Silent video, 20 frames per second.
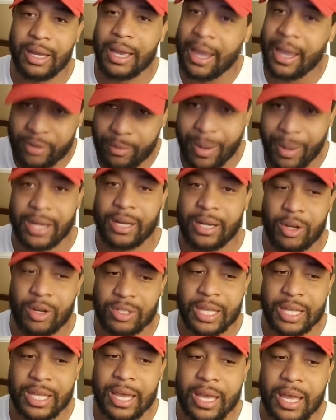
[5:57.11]
Everybody
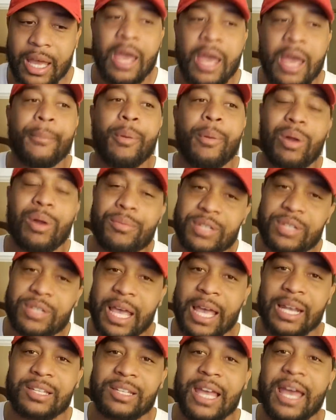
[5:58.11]
knows that. But what I'm
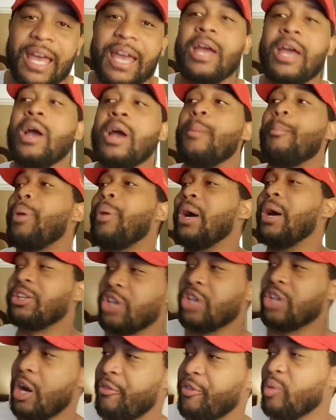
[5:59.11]
saying is that
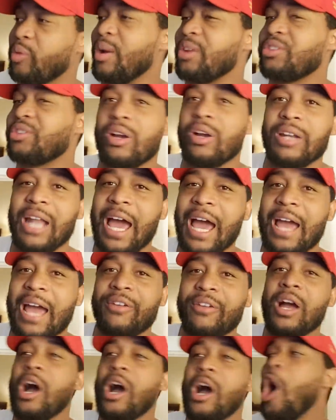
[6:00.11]
punishing her for the rest of her life,
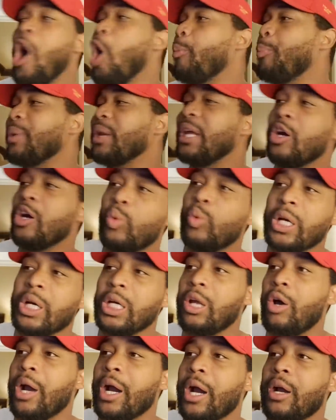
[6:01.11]
hoping ill
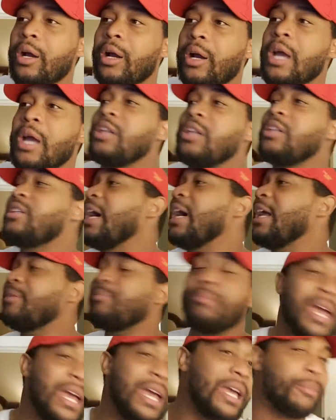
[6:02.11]
will on her, doesn't
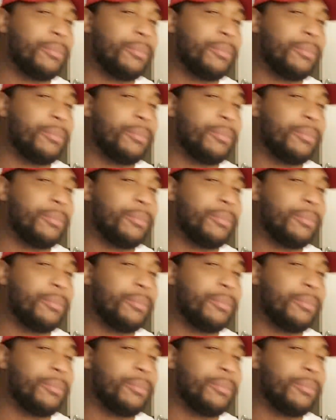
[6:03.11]
make